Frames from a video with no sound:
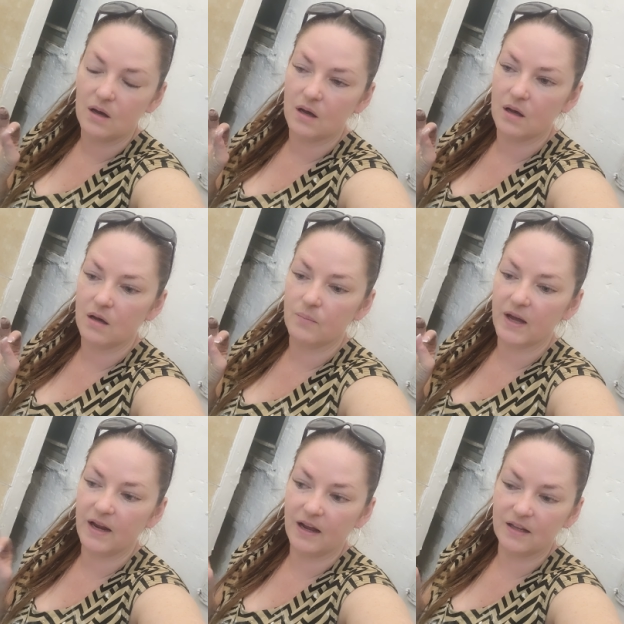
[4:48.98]

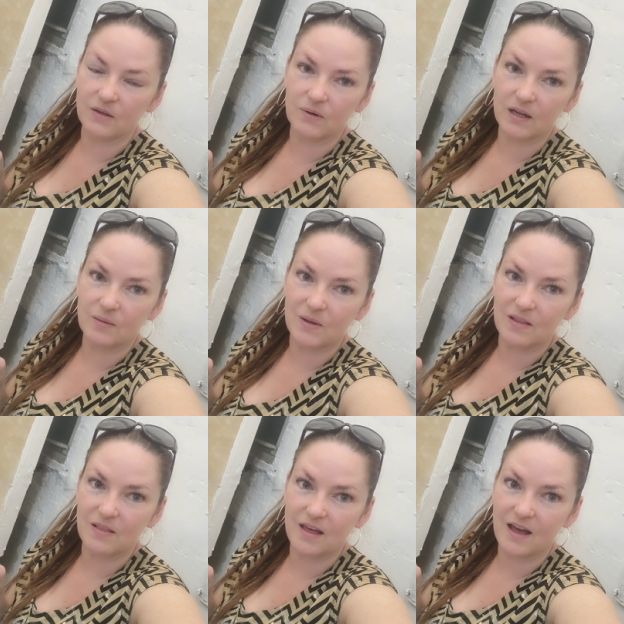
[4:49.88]
I highly
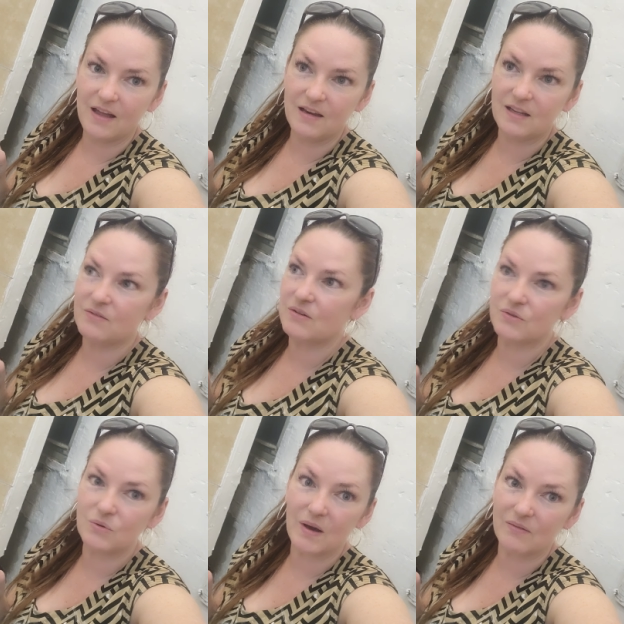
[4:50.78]
recommend that, even
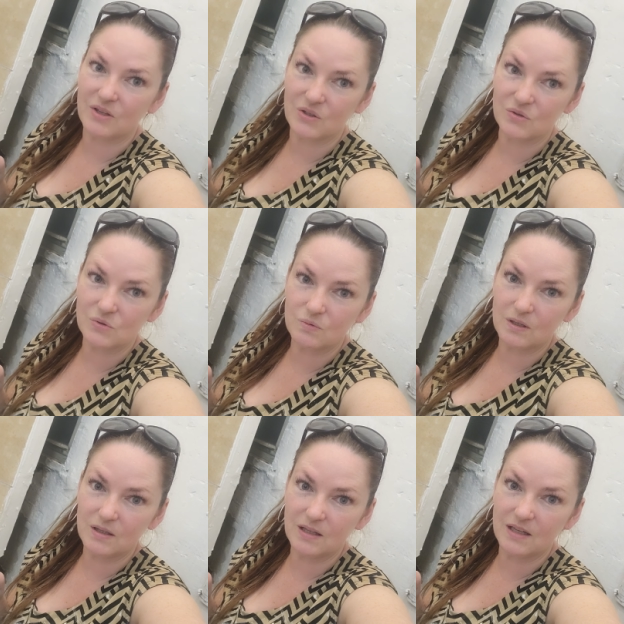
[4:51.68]
if you haven't used one
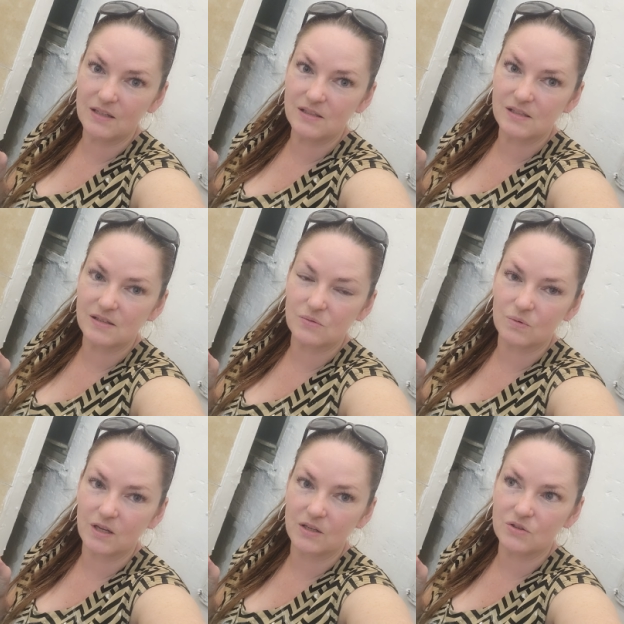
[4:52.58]
of the kits, as a
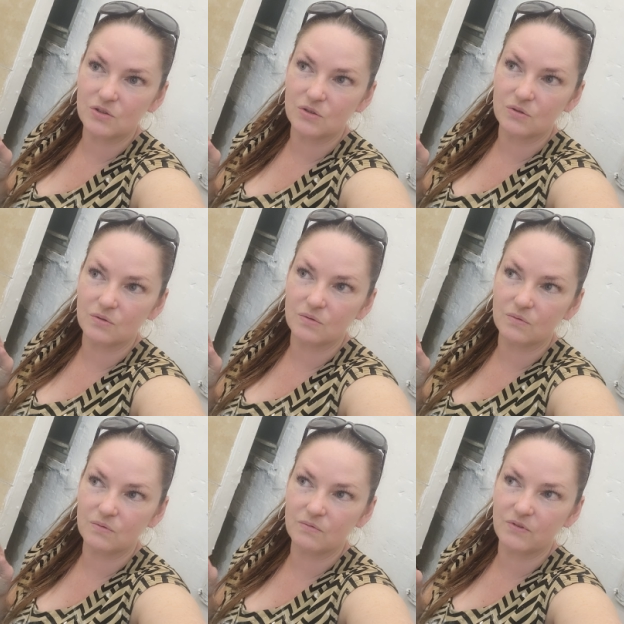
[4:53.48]
way
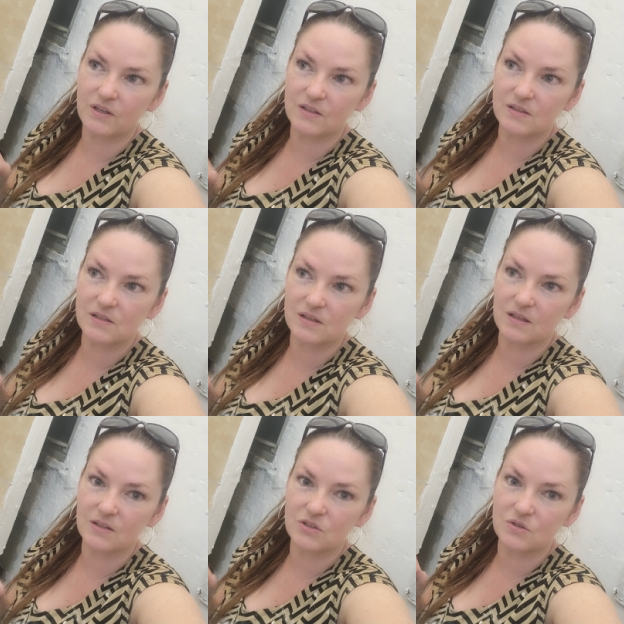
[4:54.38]
to fix
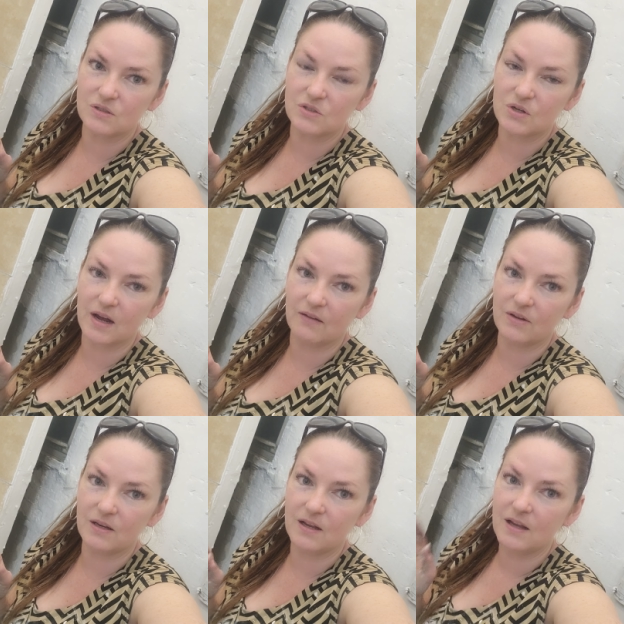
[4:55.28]
the issues that you're
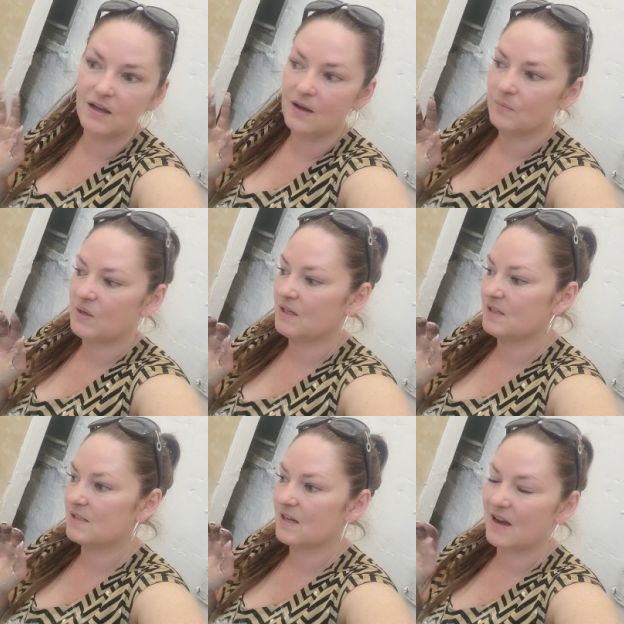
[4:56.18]
having,
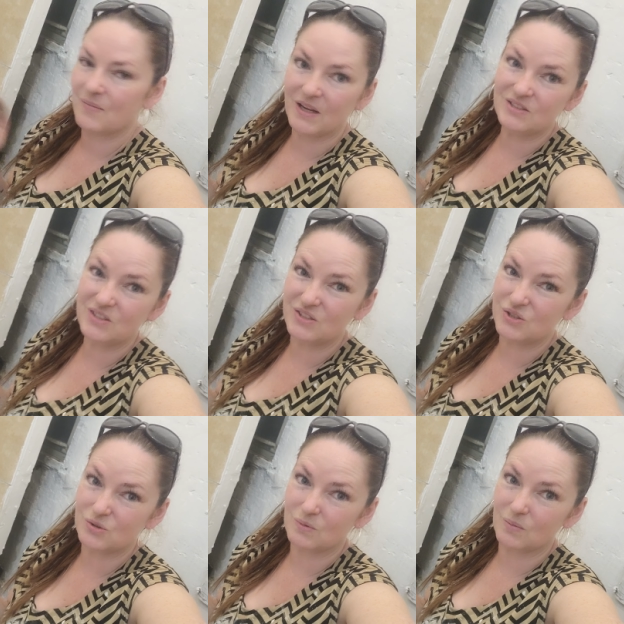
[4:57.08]
because I'm actually
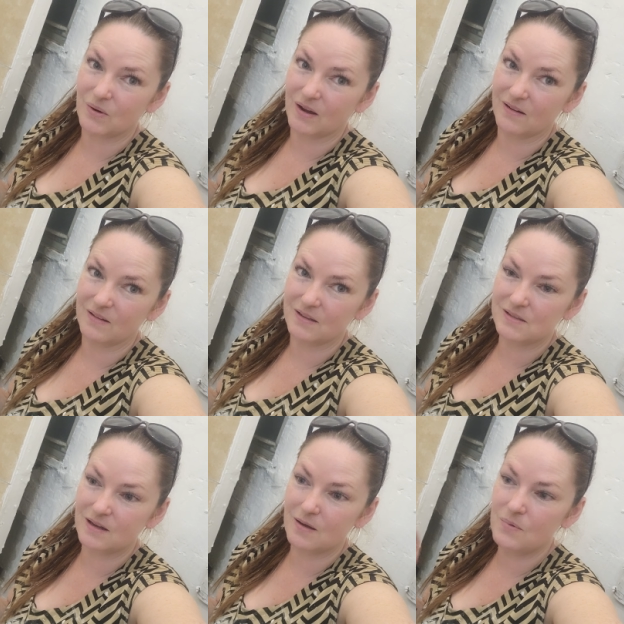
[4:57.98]
super proud of
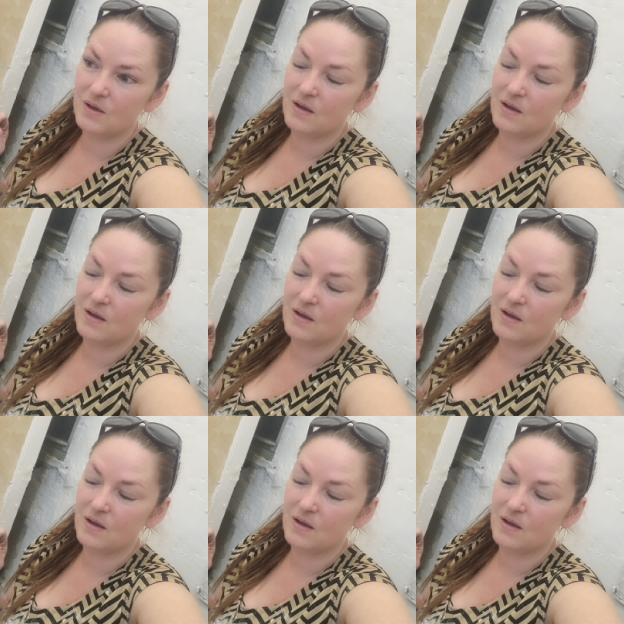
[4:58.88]
this tub,